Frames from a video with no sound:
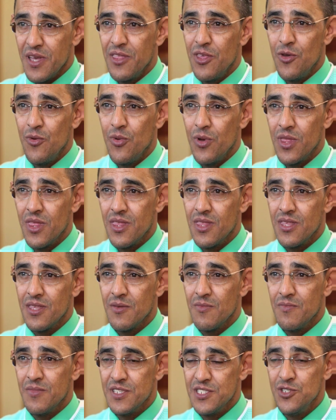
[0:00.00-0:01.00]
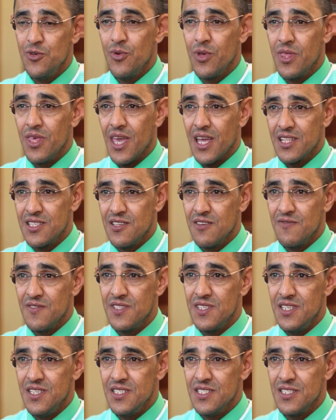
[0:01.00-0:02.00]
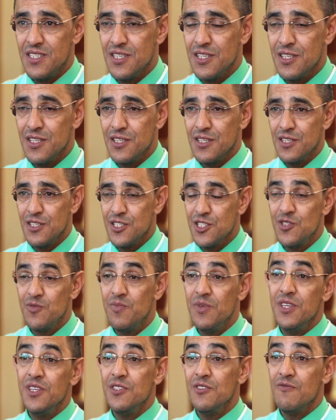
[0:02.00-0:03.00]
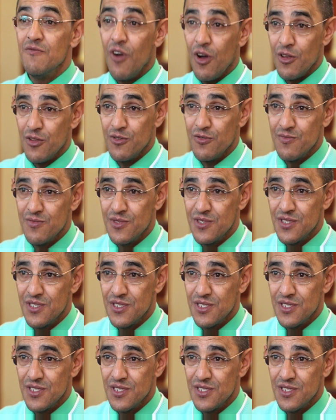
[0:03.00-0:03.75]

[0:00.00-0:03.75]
busy with the activities, speak volumes.